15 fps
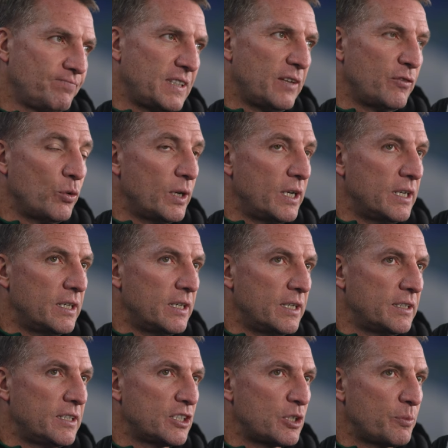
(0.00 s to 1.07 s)
give away
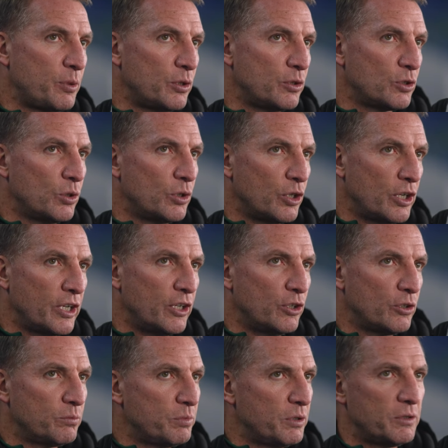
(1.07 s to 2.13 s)
a disappointing goal early
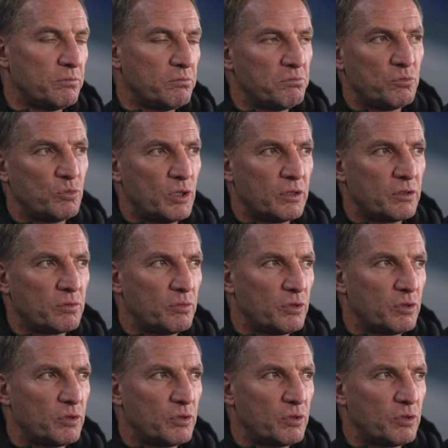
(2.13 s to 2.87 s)
on, but we're